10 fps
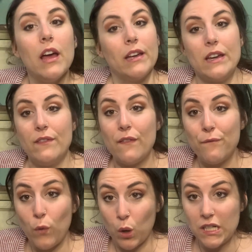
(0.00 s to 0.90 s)
Give it
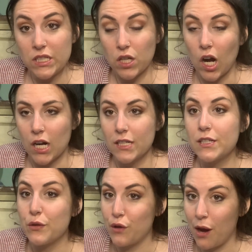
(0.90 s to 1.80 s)
4 stars.
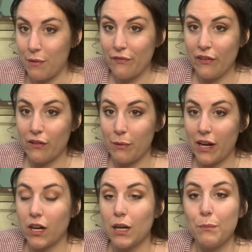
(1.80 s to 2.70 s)
Not my favorite by her,